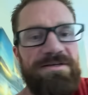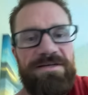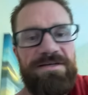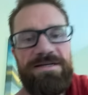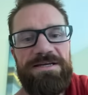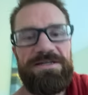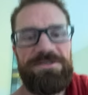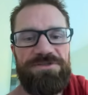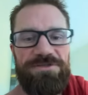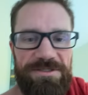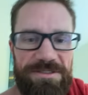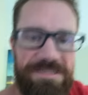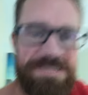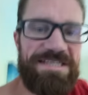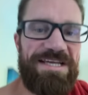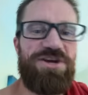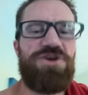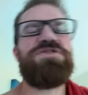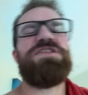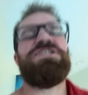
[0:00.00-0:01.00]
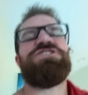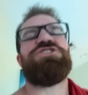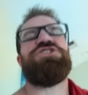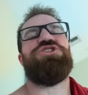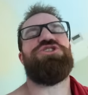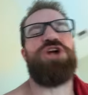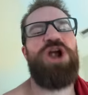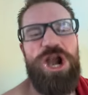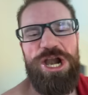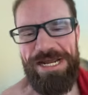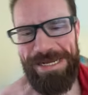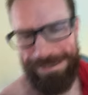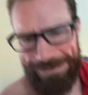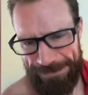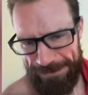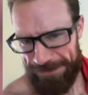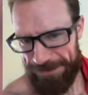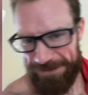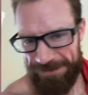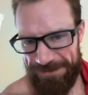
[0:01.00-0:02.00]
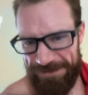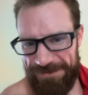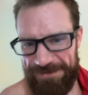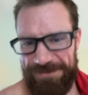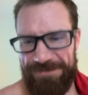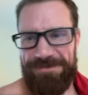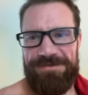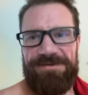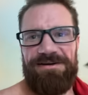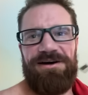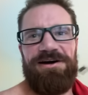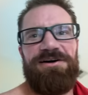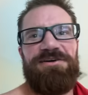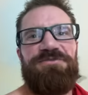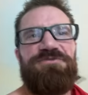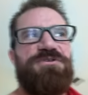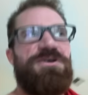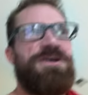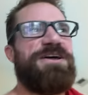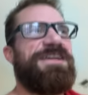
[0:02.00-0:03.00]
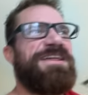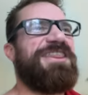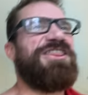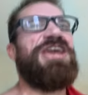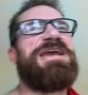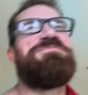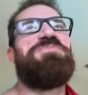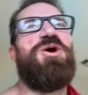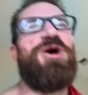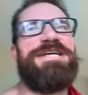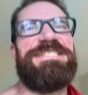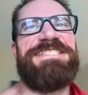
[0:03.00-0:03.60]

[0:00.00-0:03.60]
I guess you could say, on this journey of thick boy